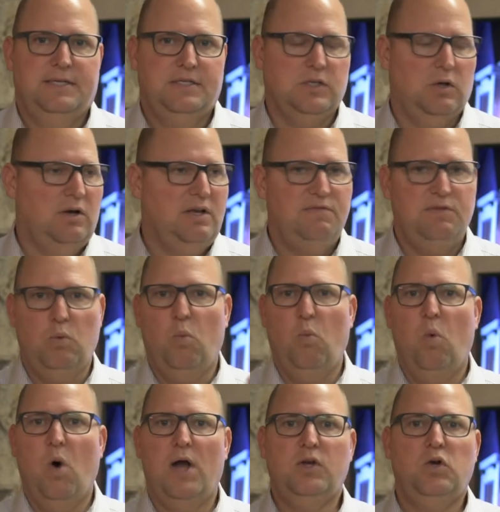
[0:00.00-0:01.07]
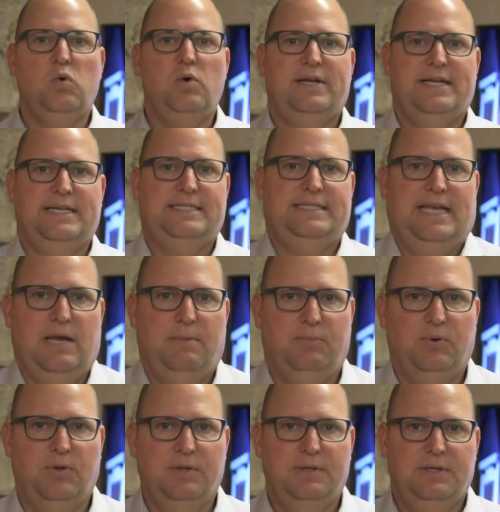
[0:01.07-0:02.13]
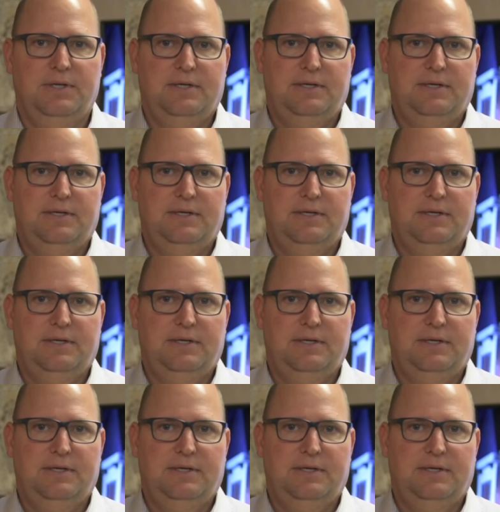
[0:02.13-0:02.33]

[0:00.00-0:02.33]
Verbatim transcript: So I'll give you one quick example.